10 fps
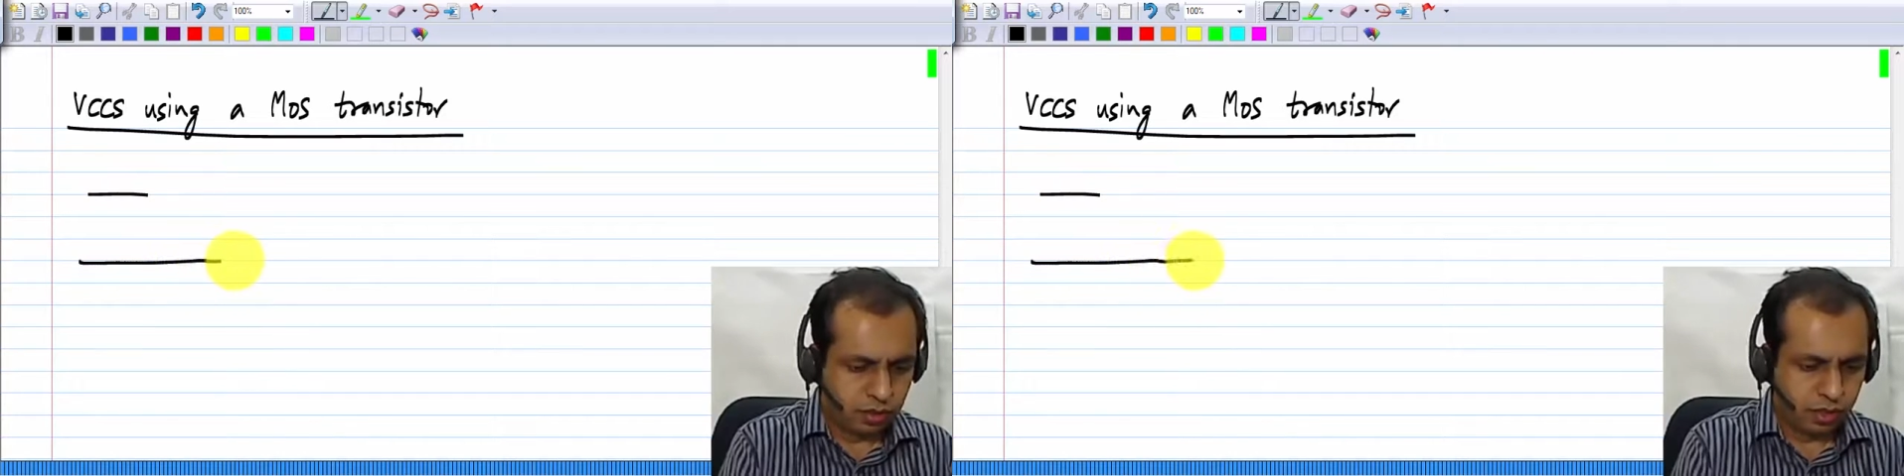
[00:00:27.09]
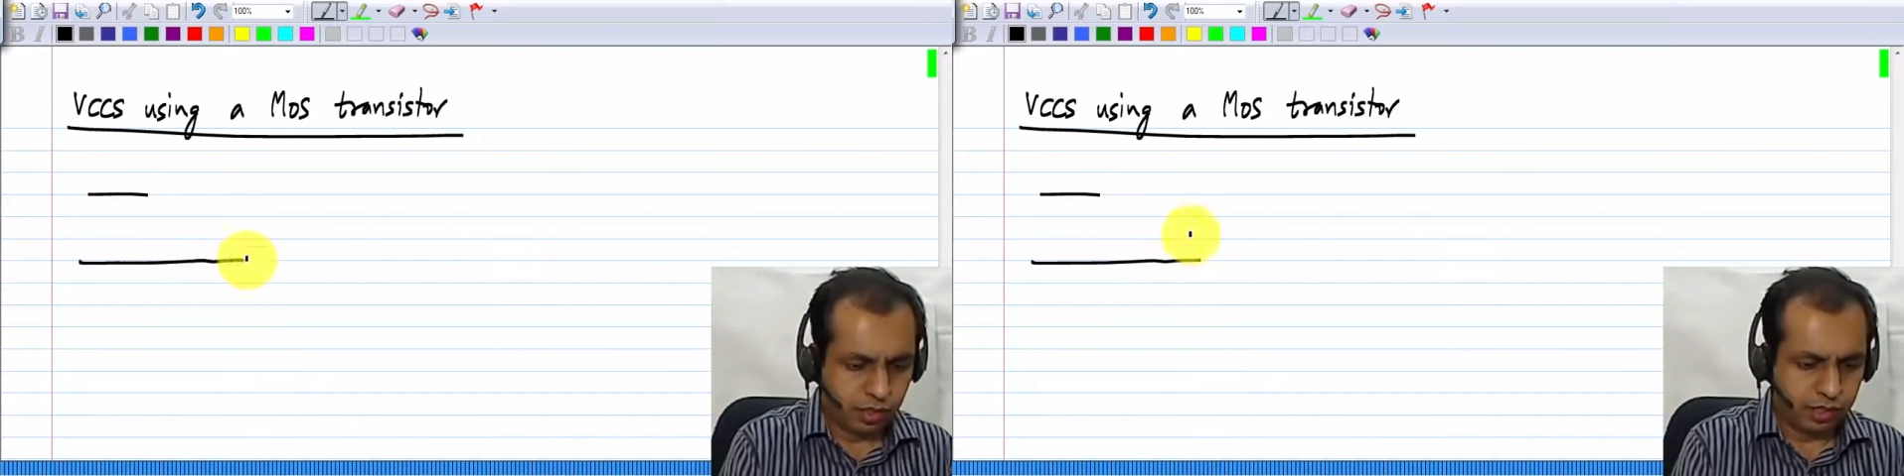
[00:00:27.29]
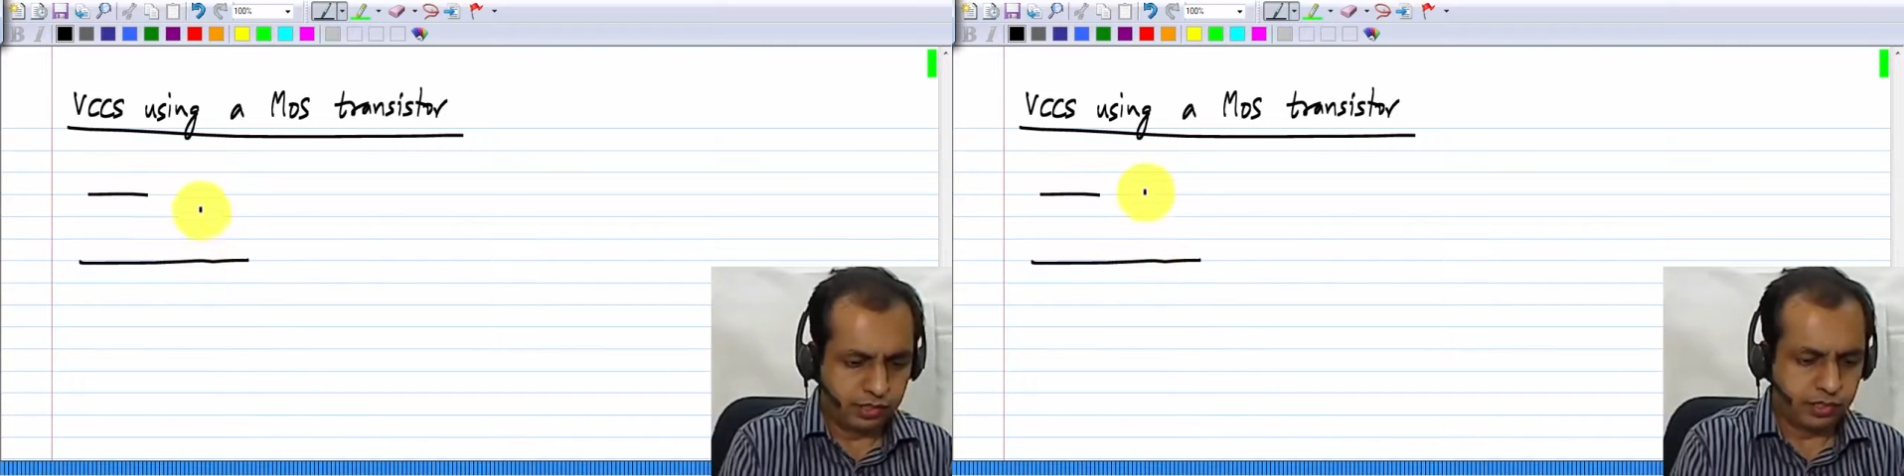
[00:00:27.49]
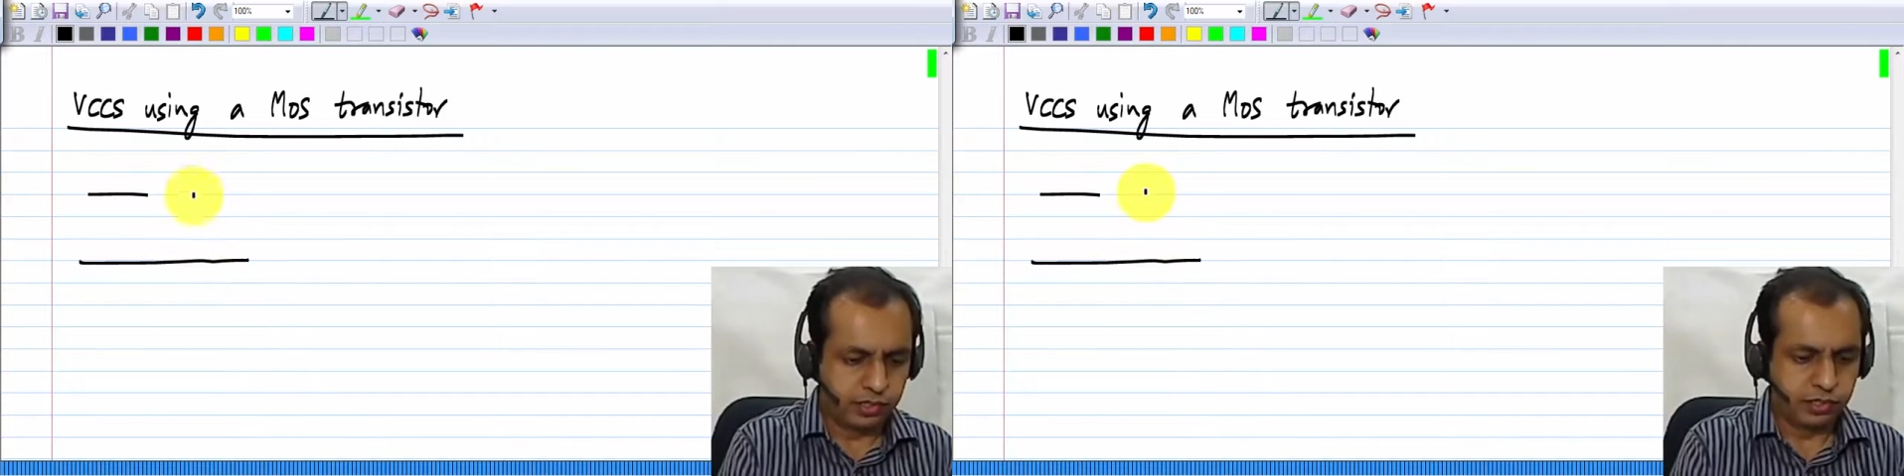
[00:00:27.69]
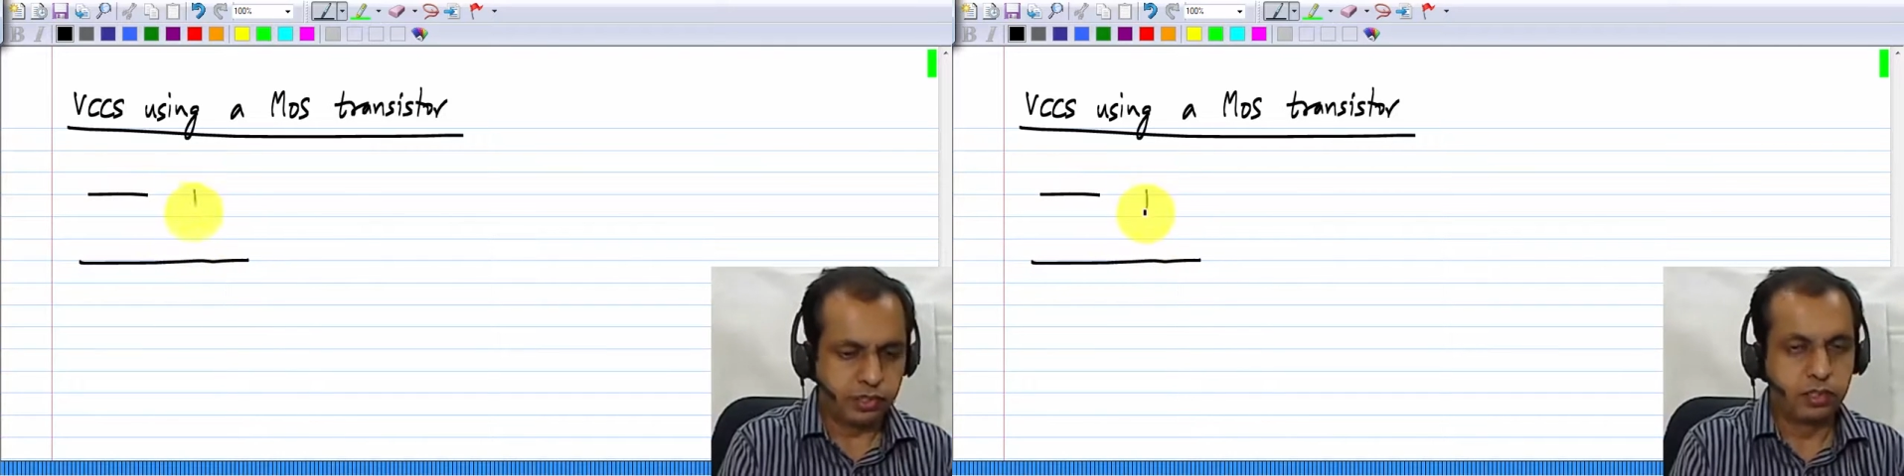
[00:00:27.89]
has
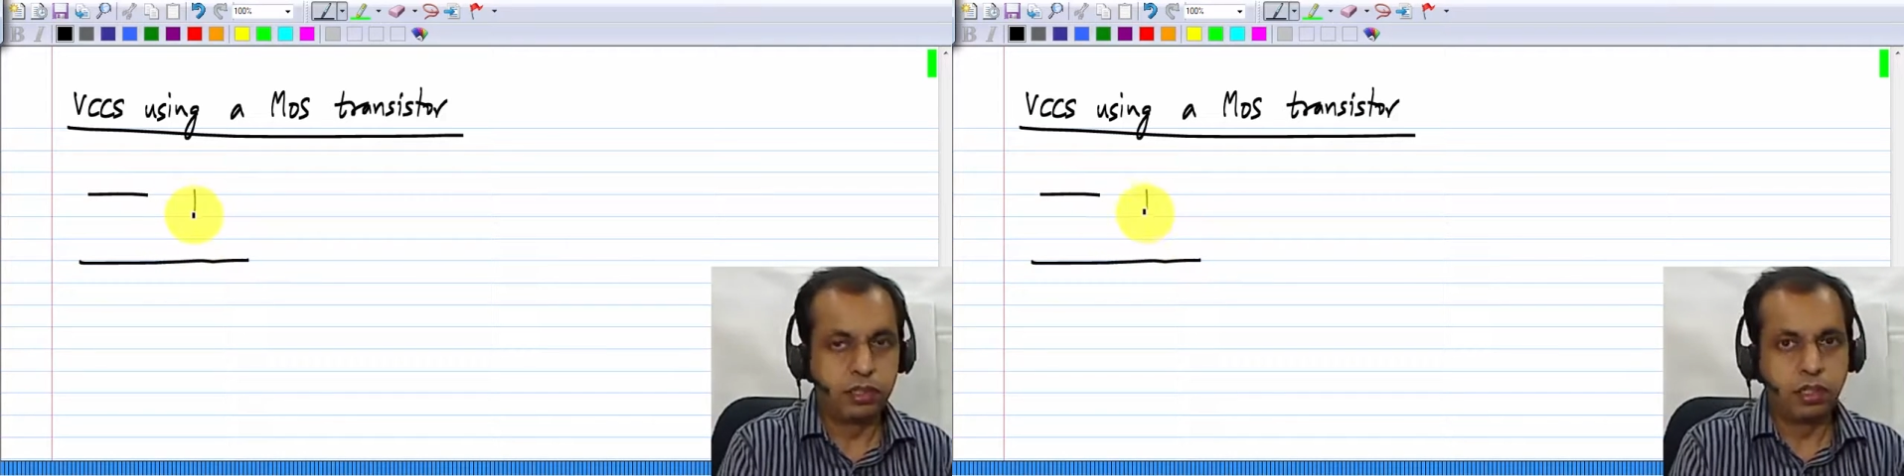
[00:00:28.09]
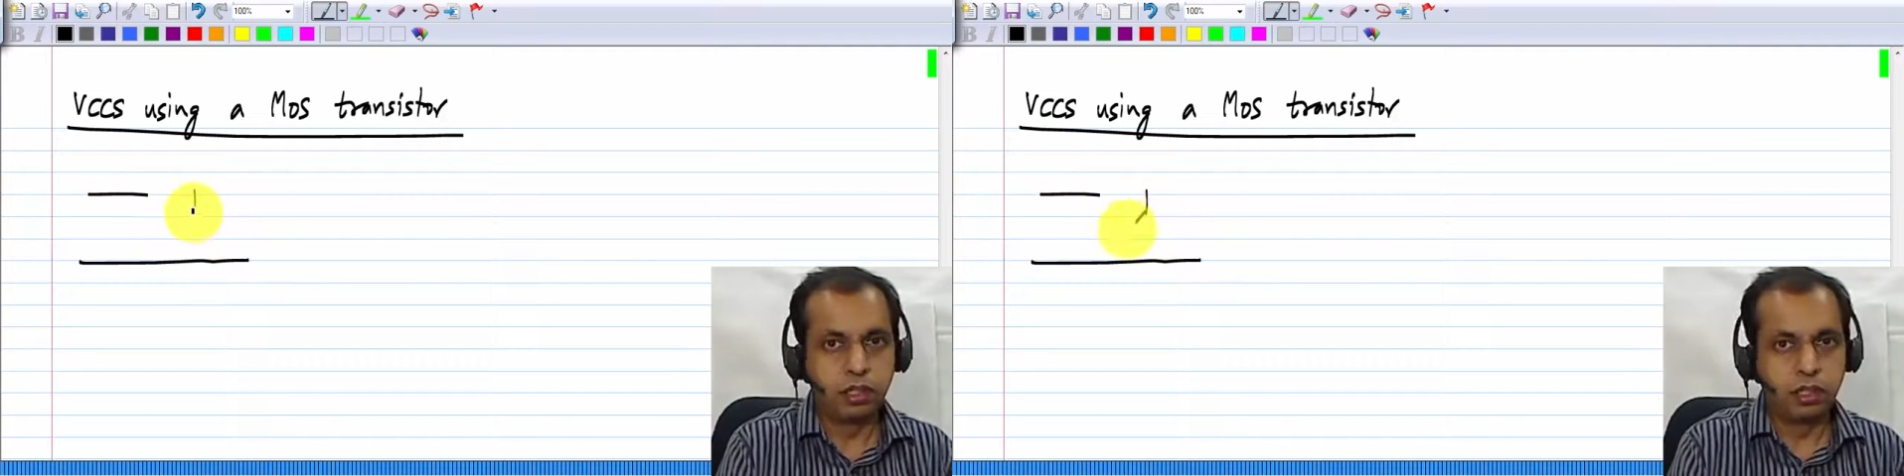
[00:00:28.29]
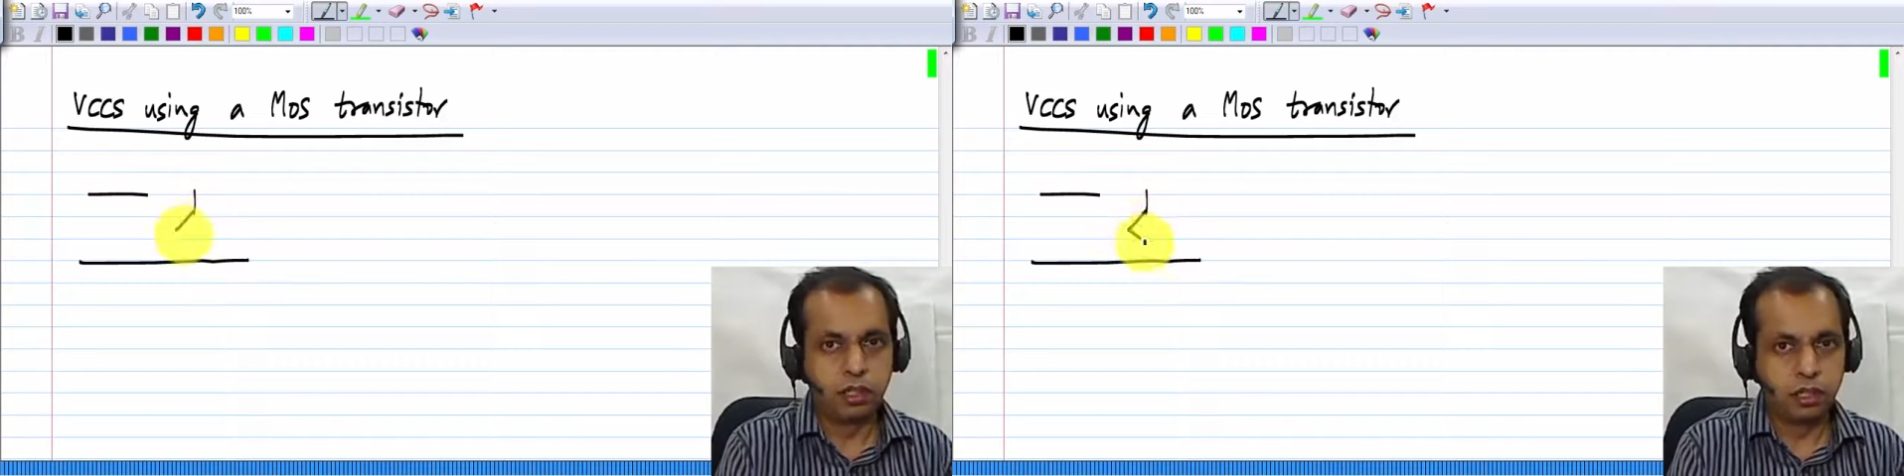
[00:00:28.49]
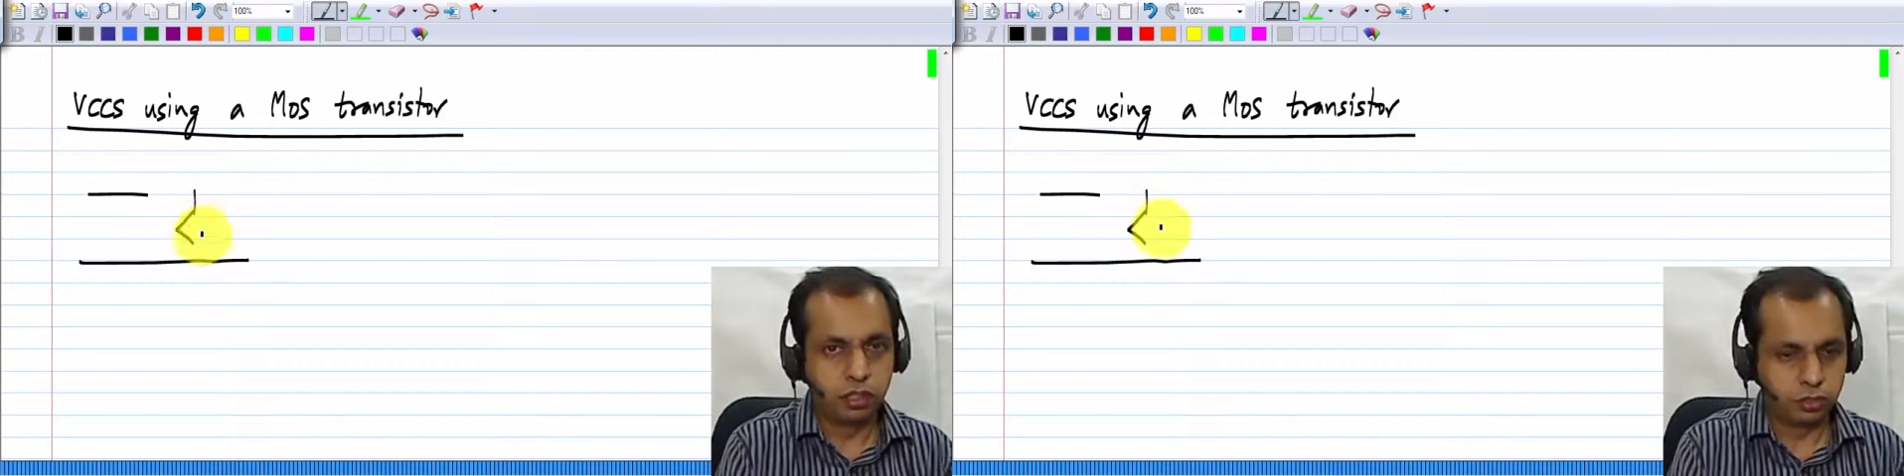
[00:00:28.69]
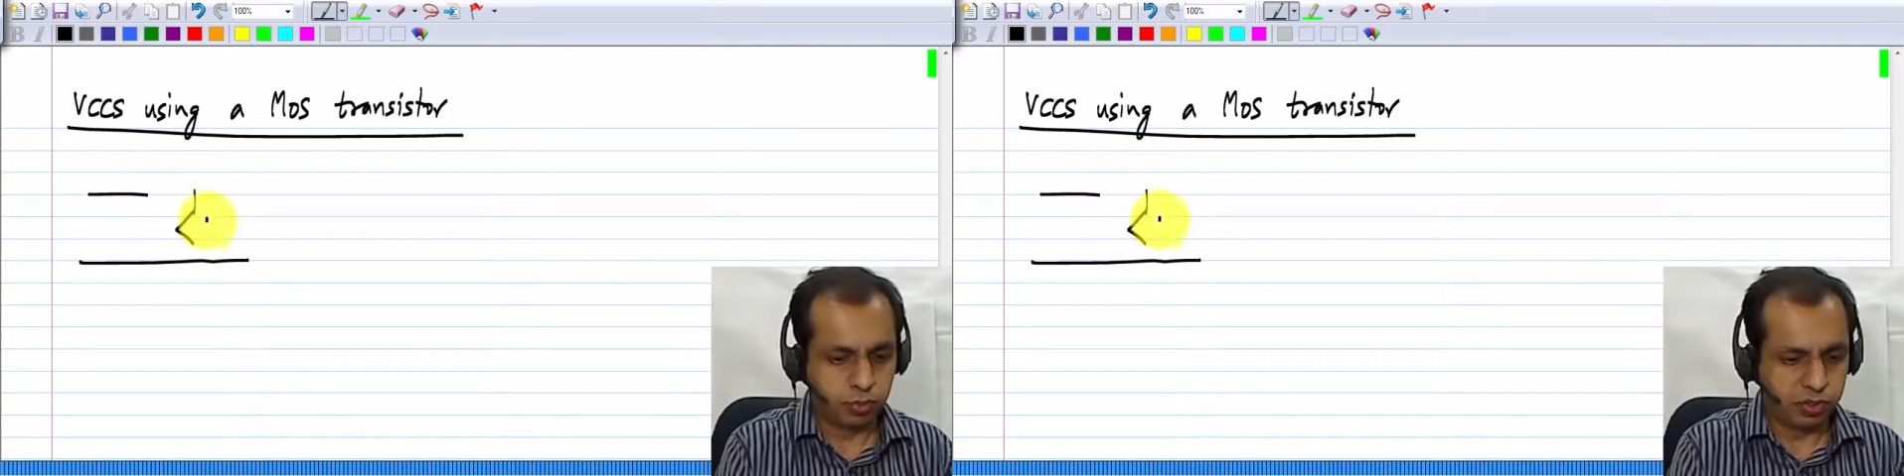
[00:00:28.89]
this small